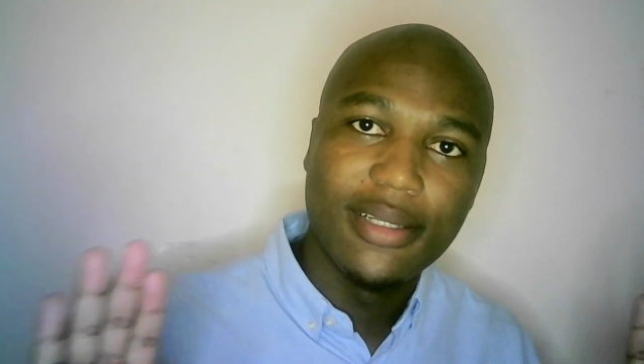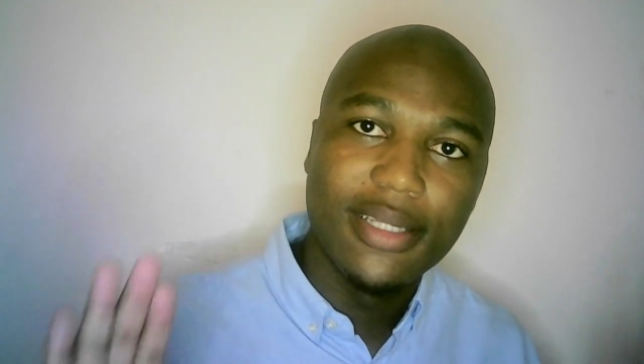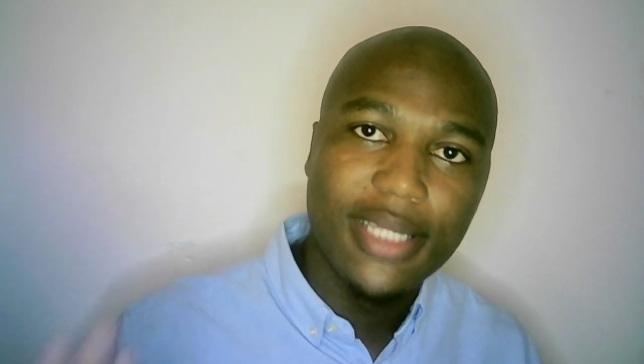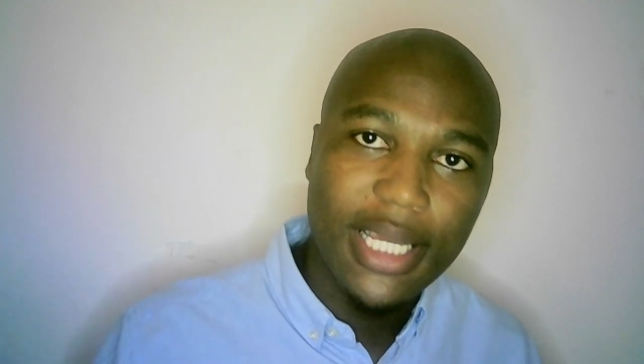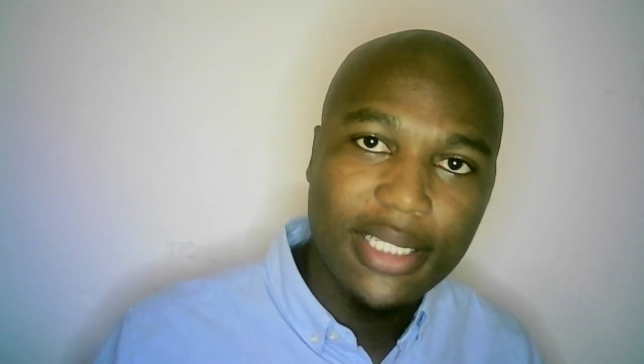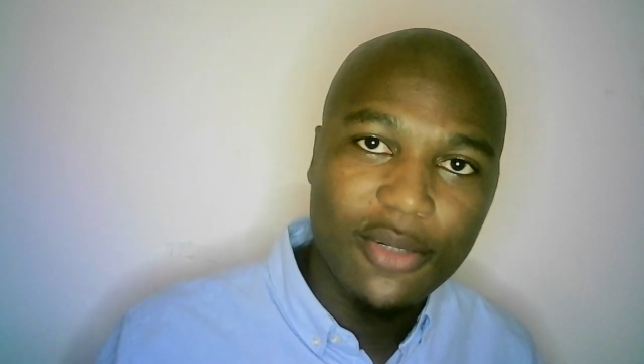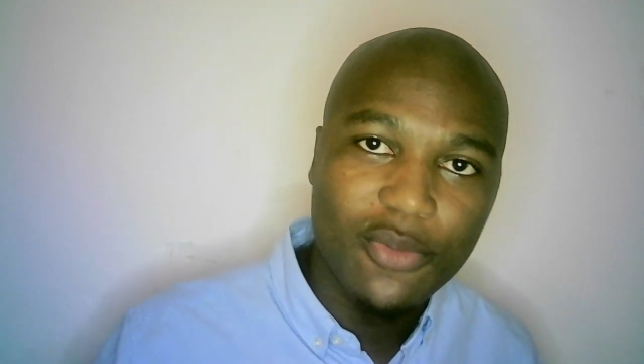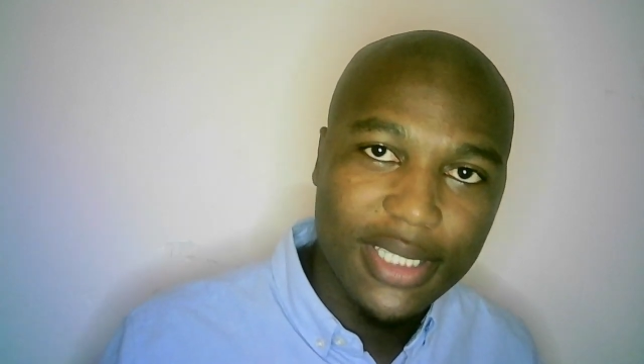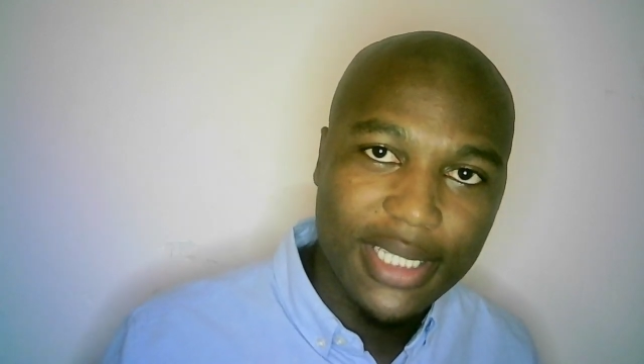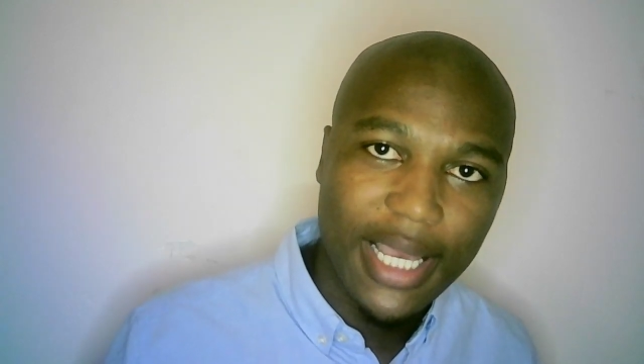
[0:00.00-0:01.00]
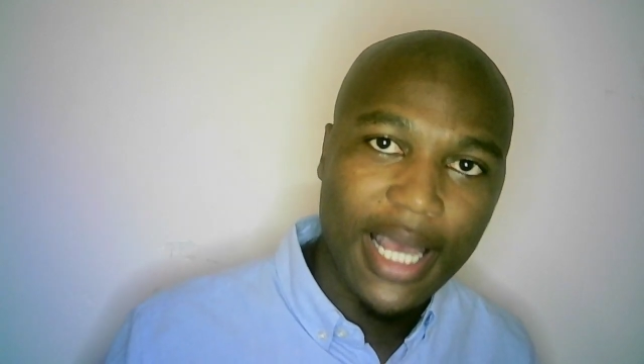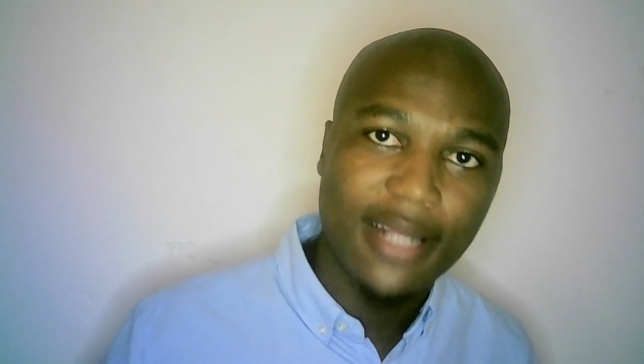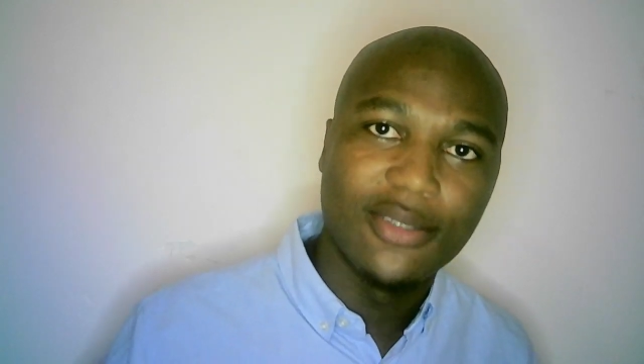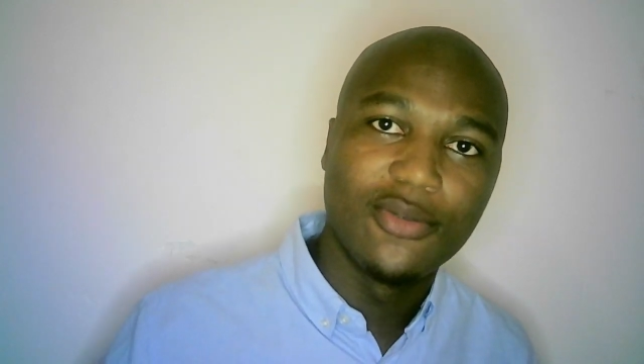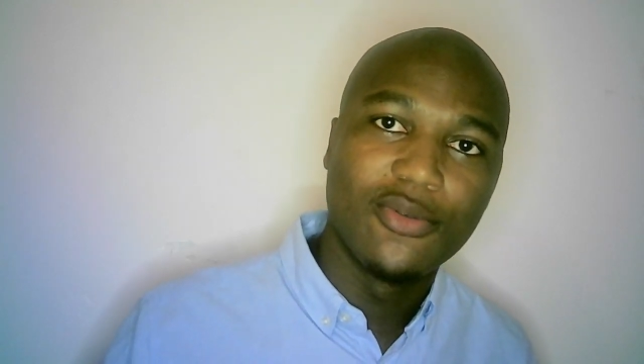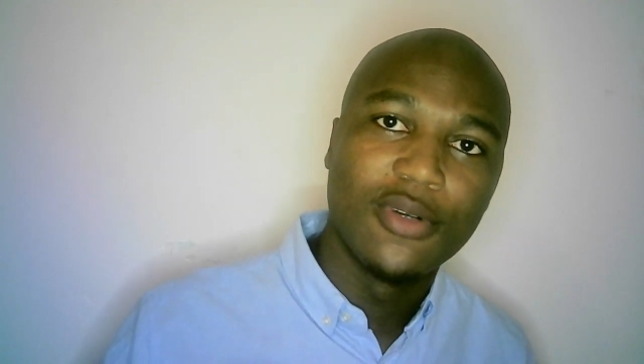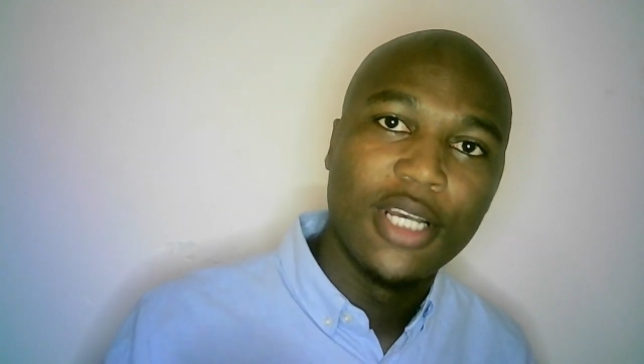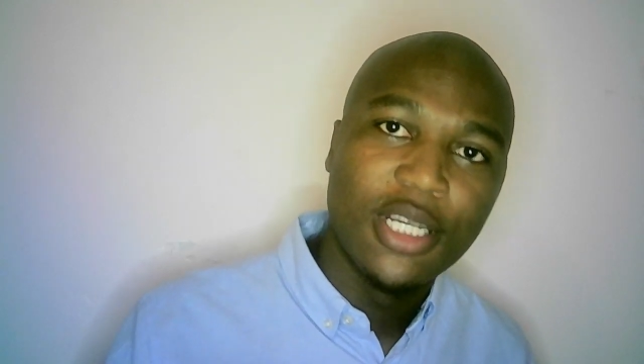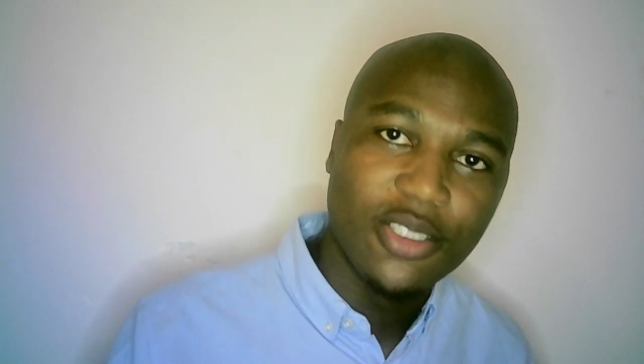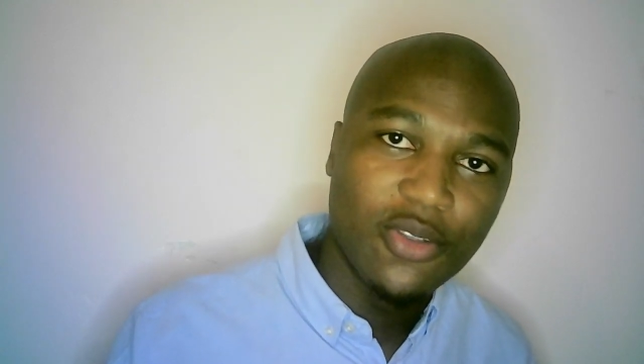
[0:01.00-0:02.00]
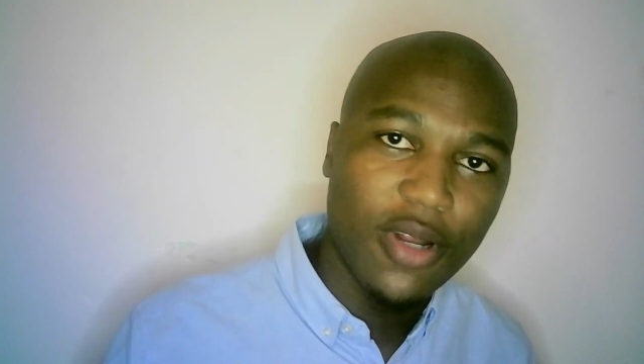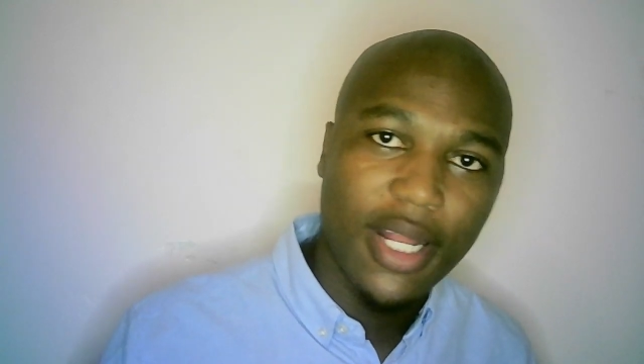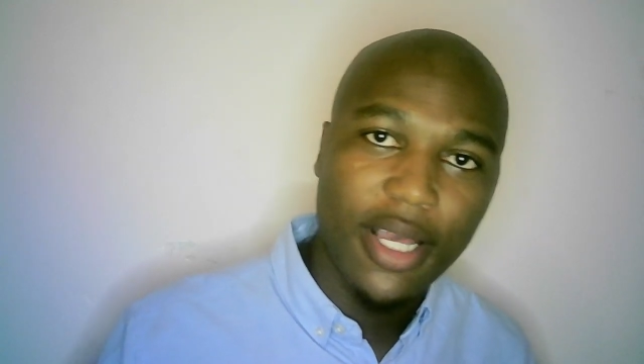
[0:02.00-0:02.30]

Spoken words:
They did what they had to do. Sterling